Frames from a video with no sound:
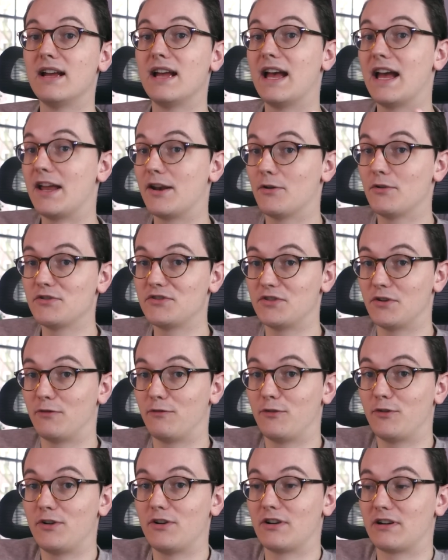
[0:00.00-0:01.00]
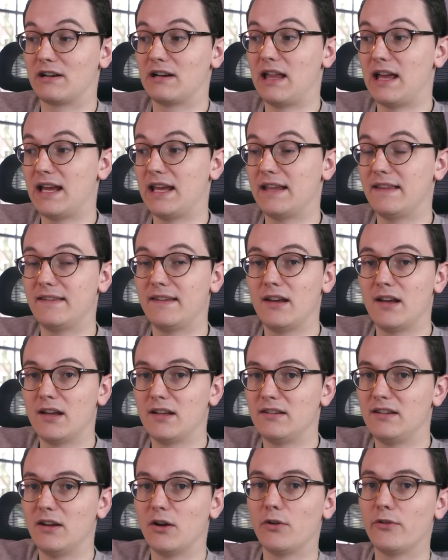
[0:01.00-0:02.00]
And also for your client,
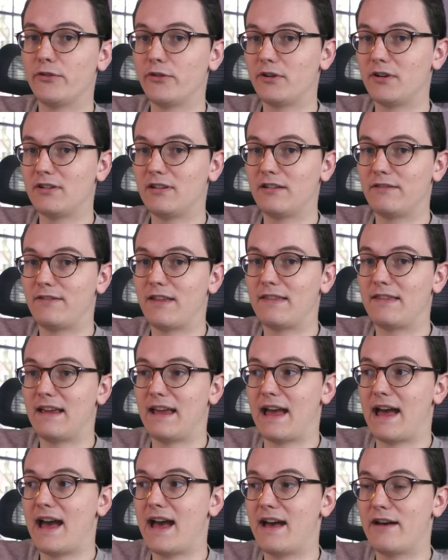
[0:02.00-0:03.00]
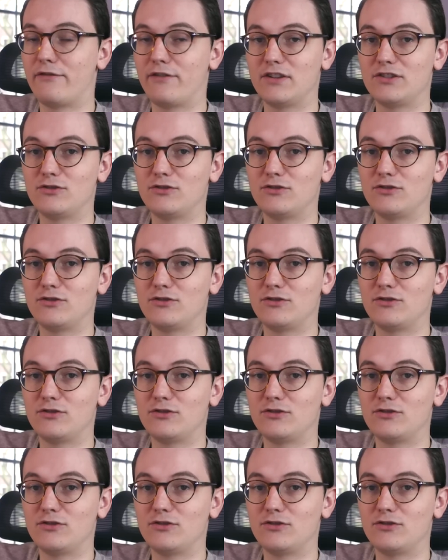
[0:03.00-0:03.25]
the alternative that they have is